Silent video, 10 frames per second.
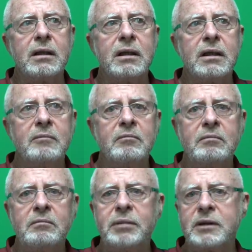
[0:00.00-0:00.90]

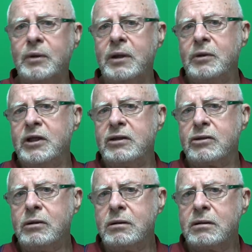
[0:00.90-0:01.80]
But where were these
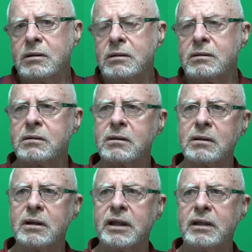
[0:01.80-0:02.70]
gooks?
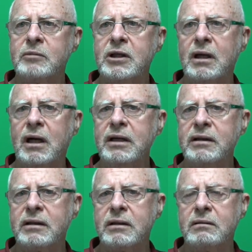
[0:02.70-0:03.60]
And I mean, I
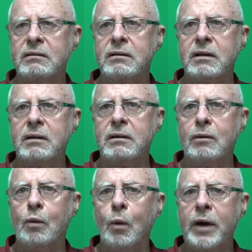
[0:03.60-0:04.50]
don't know
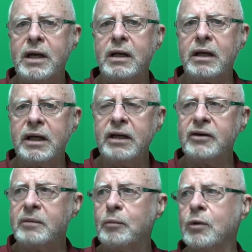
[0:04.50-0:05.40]
when he
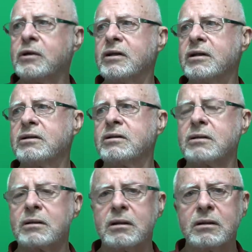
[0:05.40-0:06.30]
reported
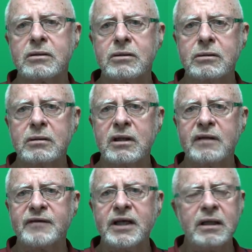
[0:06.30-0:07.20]
this to the
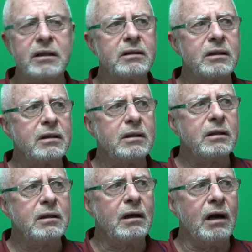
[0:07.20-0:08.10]
lieutenant.
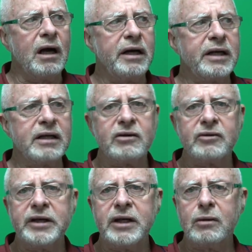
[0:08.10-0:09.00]
I'd had the
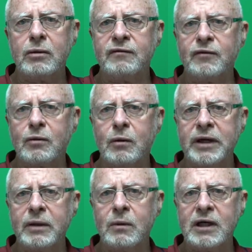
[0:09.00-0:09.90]
radio off for
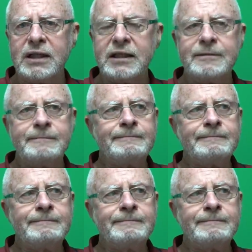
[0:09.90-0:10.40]
quite a while.